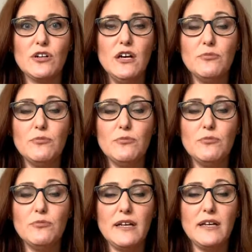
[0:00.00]
who
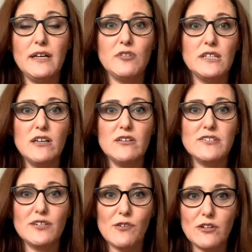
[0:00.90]
may have early
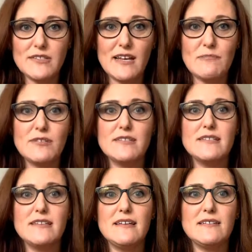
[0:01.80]
onset of Alzheimer's
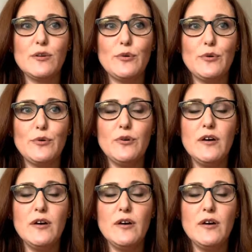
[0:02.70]
disease, who